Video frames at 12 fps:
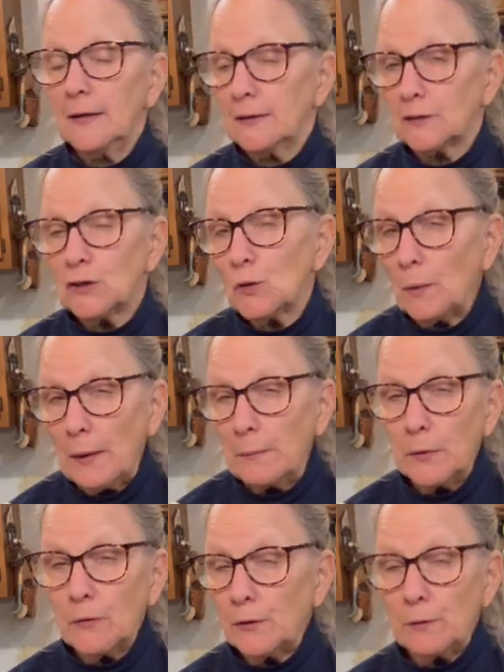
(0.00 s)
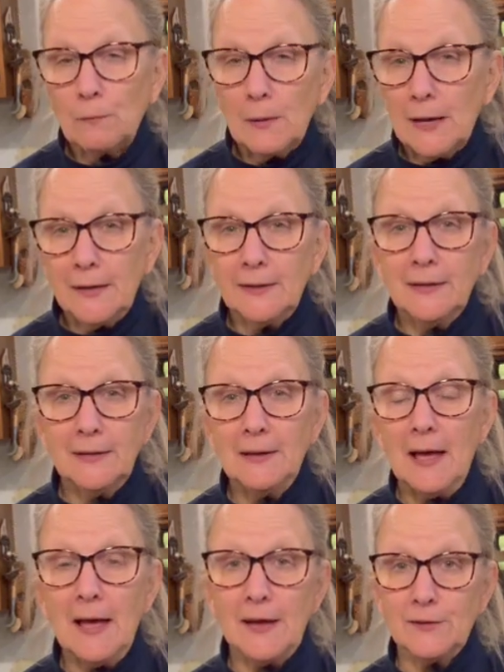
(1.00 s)
cranberry red
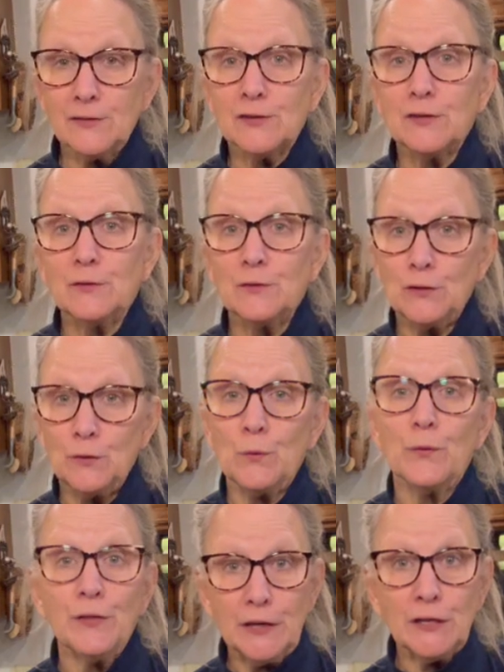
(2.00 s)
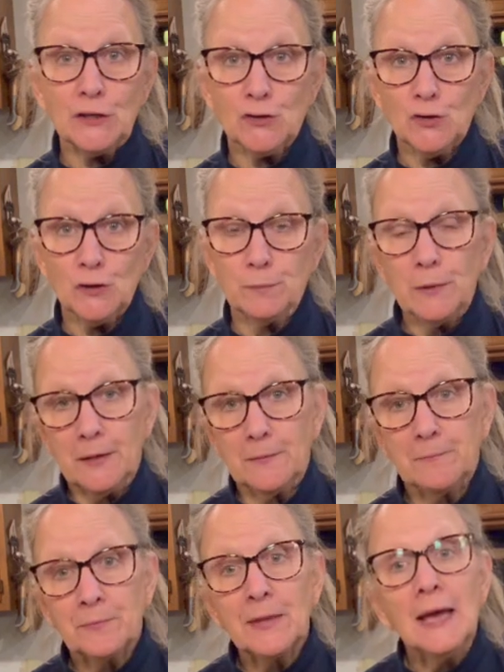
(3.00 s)
as you think it should be.
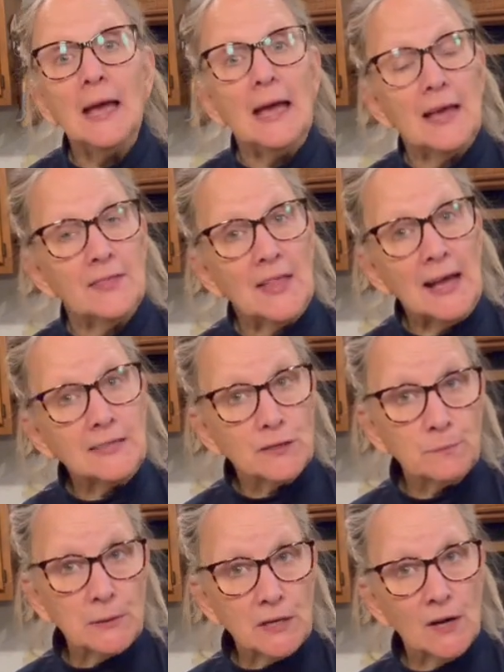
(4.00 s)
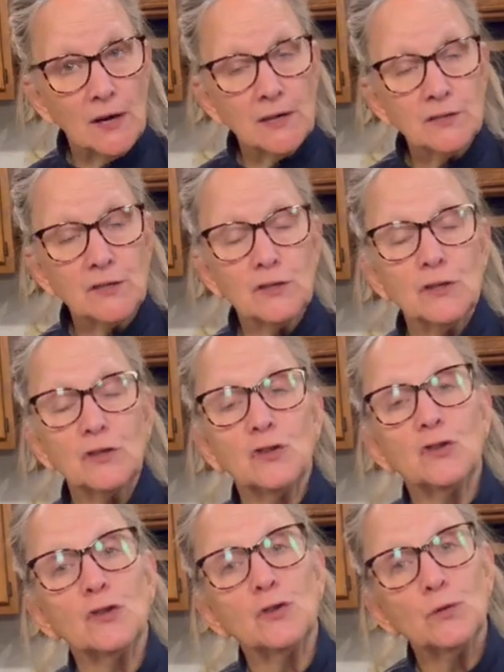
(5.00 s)
And that's because the
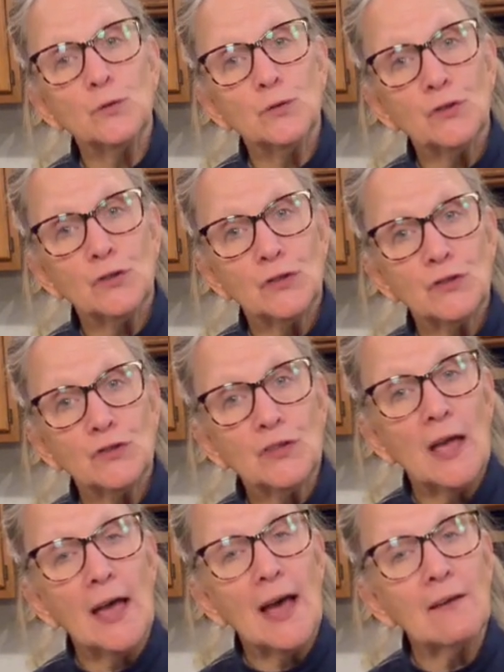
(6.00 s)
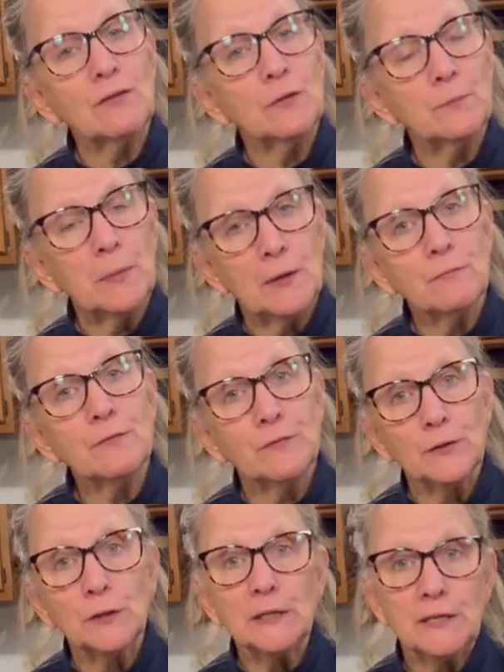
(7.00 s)
juices haven't been
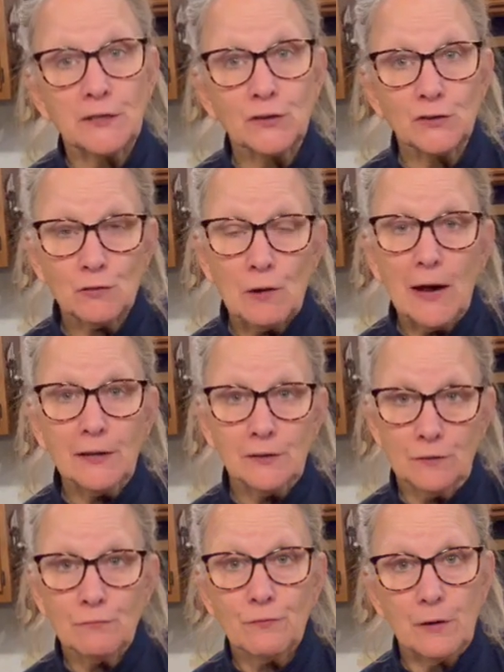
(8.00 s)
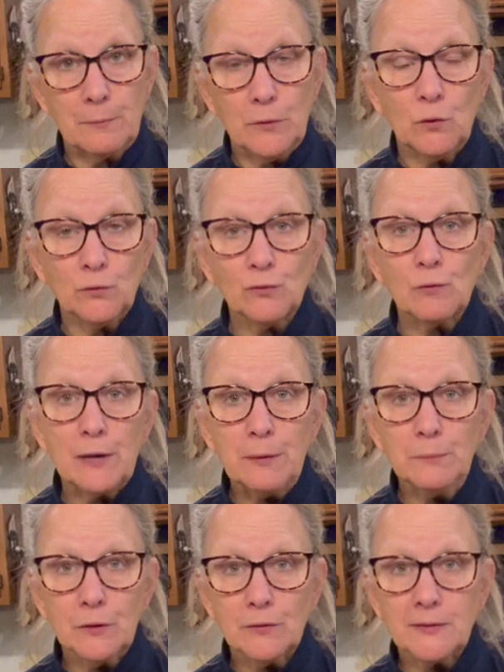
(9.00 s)
fully extracted from those
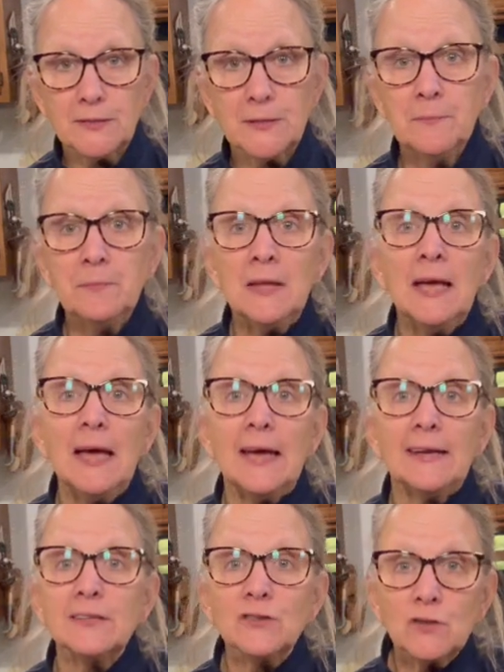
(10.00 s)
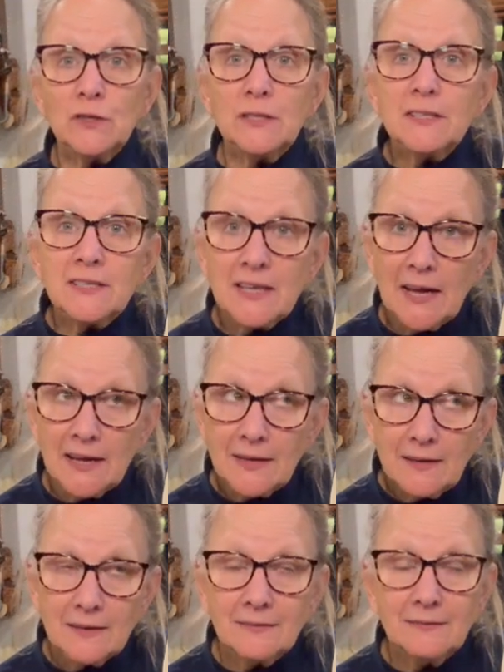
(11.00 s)
cranberries. And it's going to take,